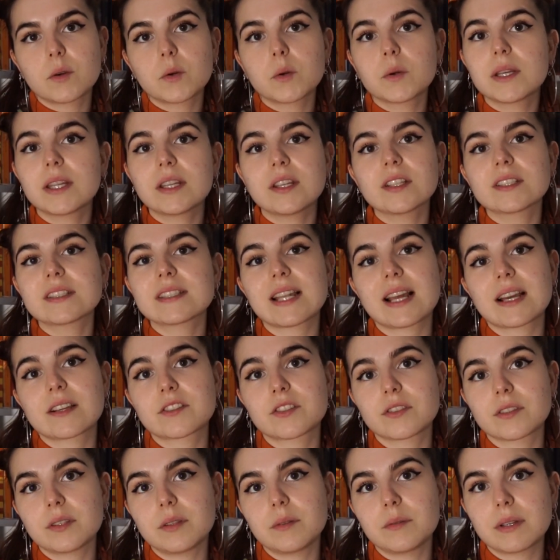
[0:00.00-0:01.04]
he doesn't
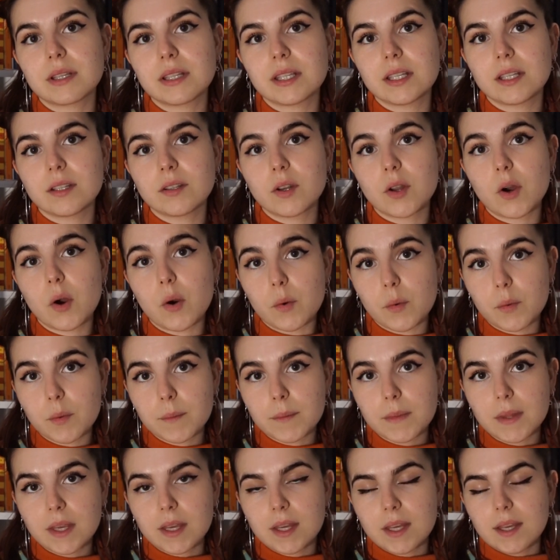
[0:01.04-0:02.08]
actually really know.
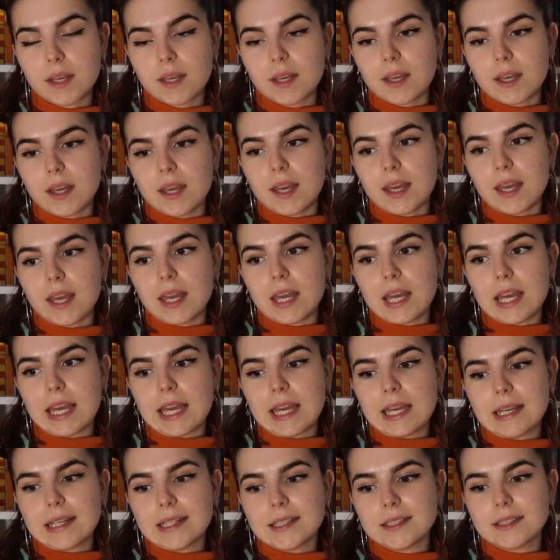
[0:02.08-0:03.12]

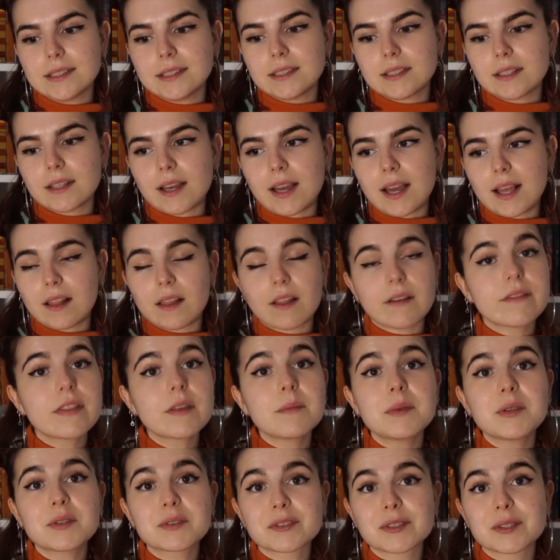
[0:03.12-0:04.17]
And I love the
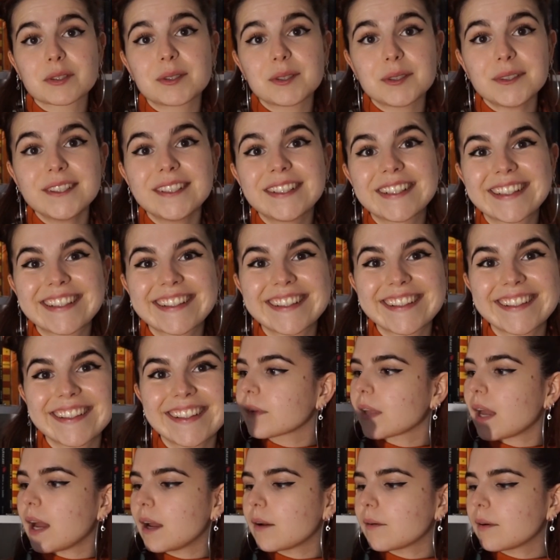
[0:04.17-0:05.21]
musical.
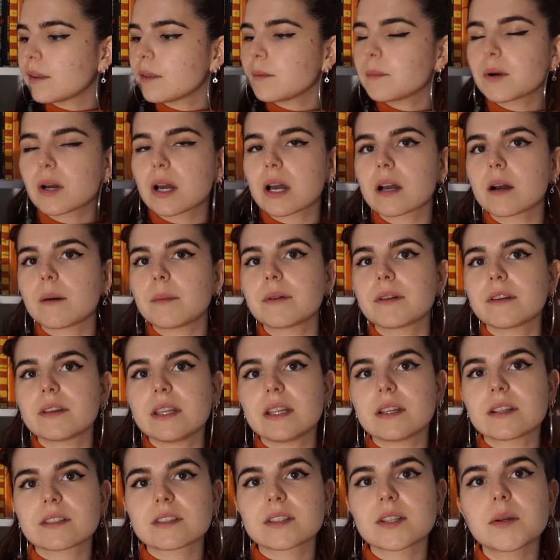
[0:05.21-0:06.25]
I read the book a couple of
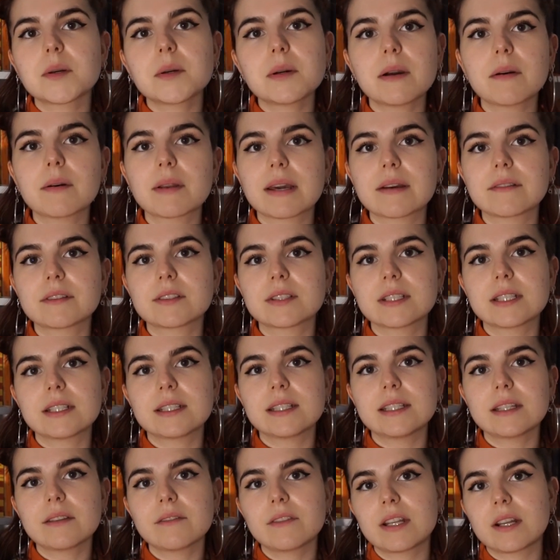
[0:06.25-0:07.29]
years ago. I would have to
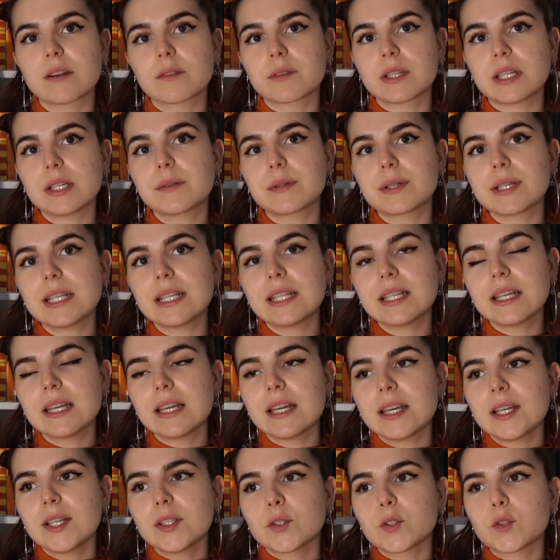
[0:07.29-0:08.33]
give it a reread
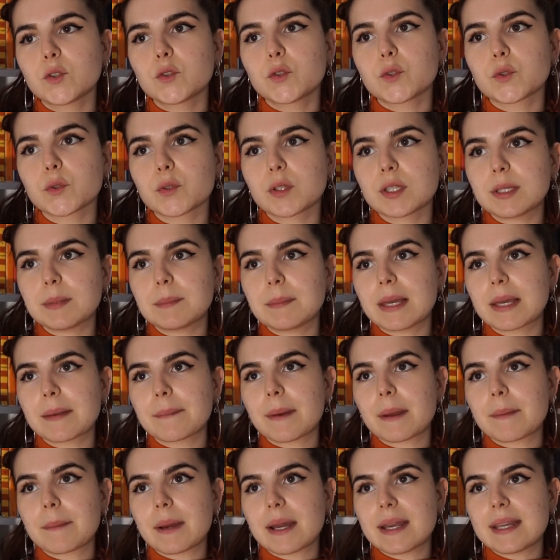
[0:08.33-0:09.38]
to truly make
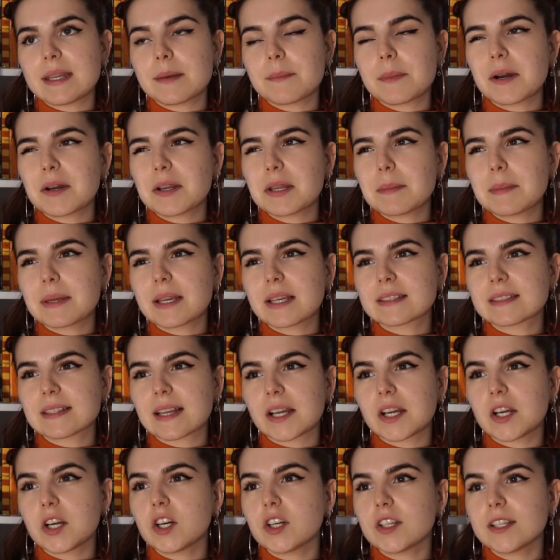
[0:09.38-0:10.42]
my mind about it, because I
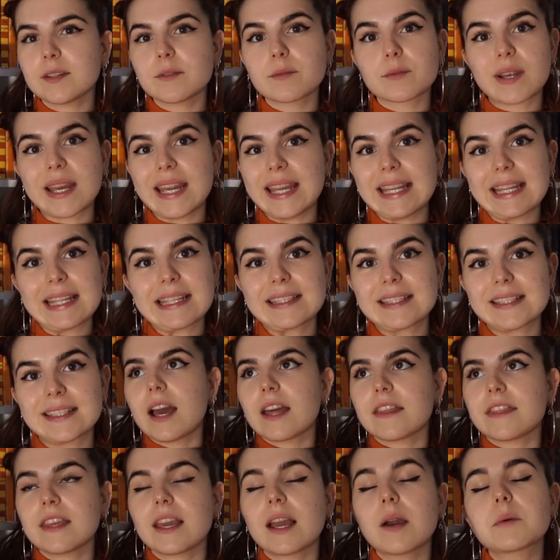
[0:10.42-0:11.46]
couldn't read it.
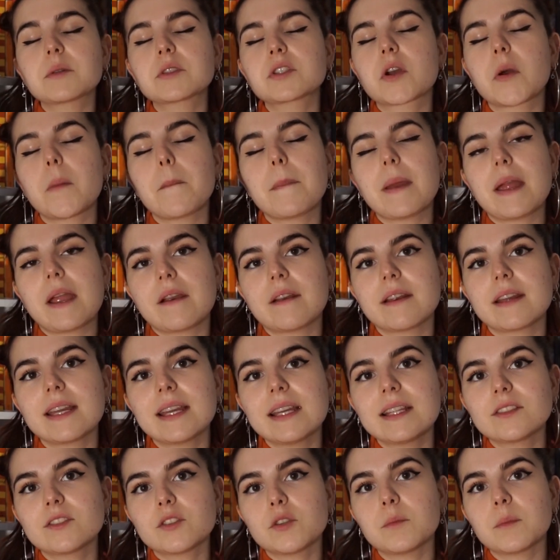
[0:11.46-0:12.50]
I think I was comparing
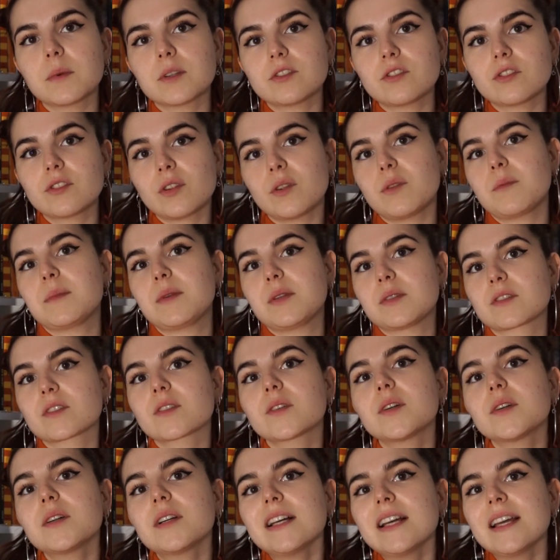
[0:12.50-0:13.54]
it too much to the
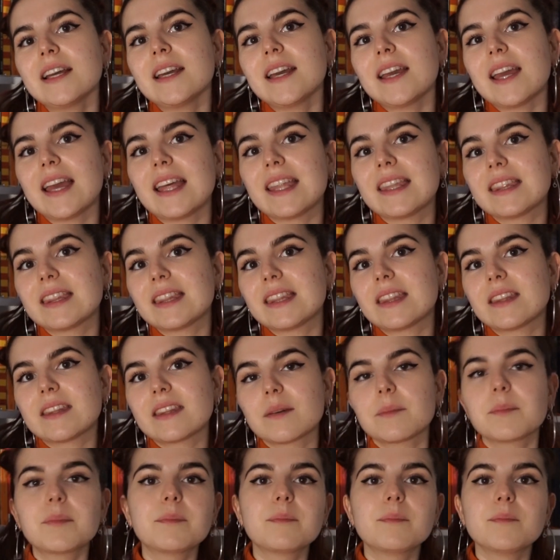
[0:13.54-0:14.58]
musical, and
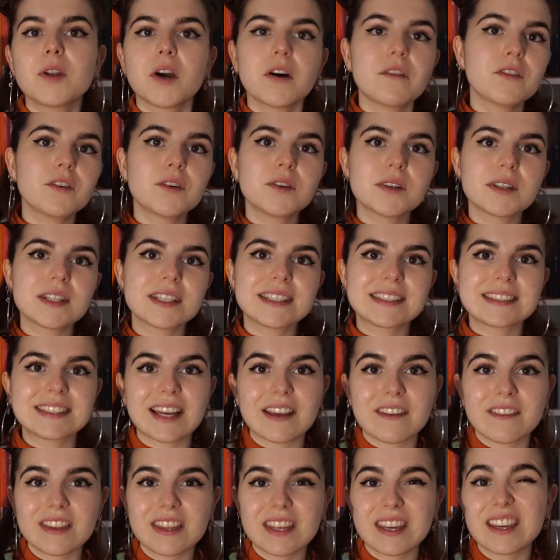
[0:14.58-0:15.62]
the novel is,
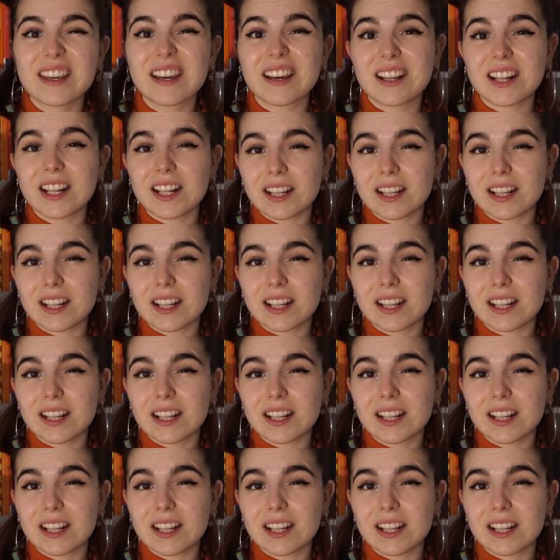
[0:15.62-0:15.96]
I think,